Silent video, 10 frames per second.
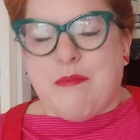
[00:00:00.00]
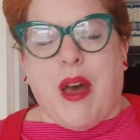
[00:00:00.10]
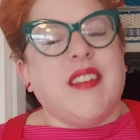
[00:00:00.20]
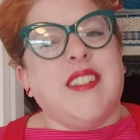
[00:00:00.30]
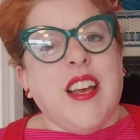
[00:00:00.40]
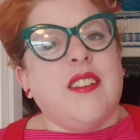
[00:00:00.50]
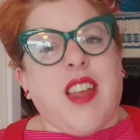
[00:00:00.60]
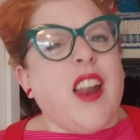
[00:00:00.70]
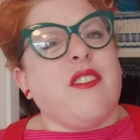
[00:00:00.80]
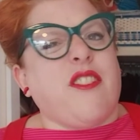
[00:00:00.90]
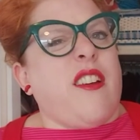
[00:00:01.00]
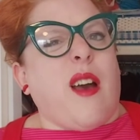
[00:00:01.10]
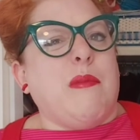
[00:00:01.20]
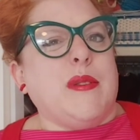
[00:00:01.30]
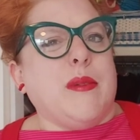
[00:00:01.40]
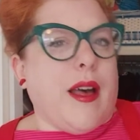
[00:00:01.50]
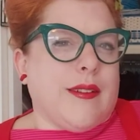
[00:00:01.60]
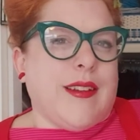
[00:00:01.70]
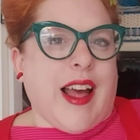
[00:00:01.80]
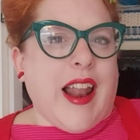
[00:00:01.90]
but still kind of grown up as well.
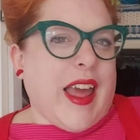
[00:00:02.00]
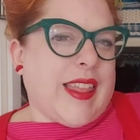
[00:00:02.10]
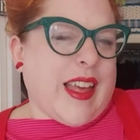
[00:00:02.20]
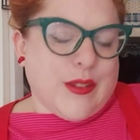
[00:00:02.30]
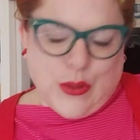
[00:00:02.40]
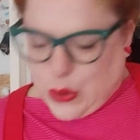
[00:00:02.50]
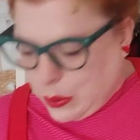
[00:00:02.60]
I like that sort of